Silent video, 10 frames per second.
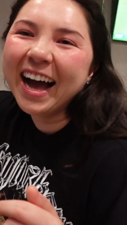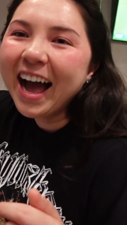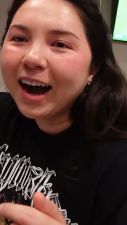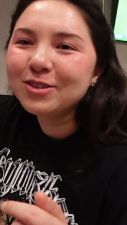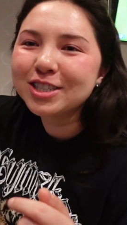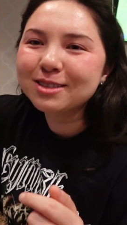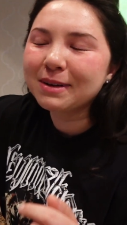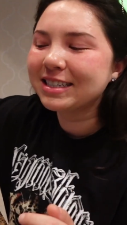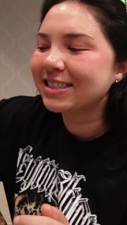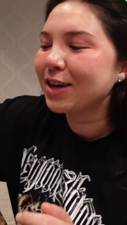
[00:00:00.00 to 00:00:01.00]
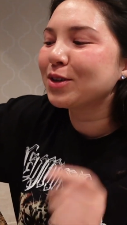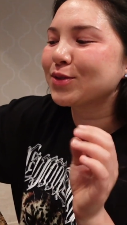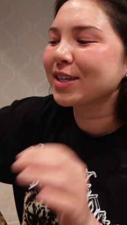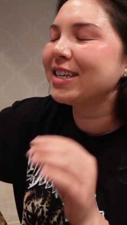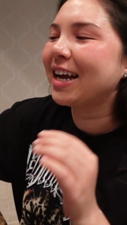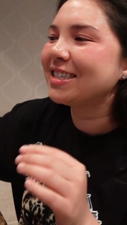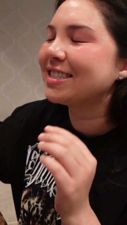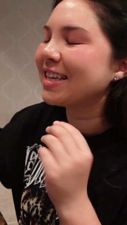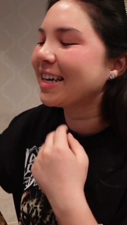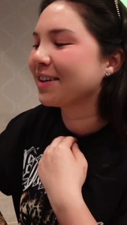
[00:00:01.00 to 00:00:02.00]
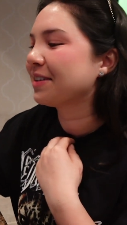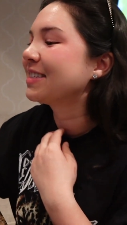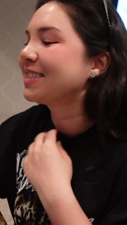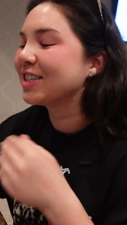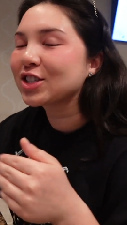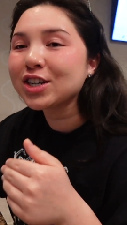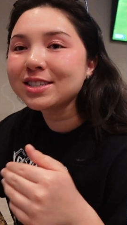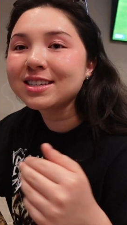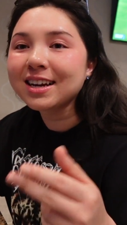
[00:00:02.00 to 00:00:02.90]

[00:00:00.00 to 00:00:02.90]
I was just about to say what's really nice is they give us scissors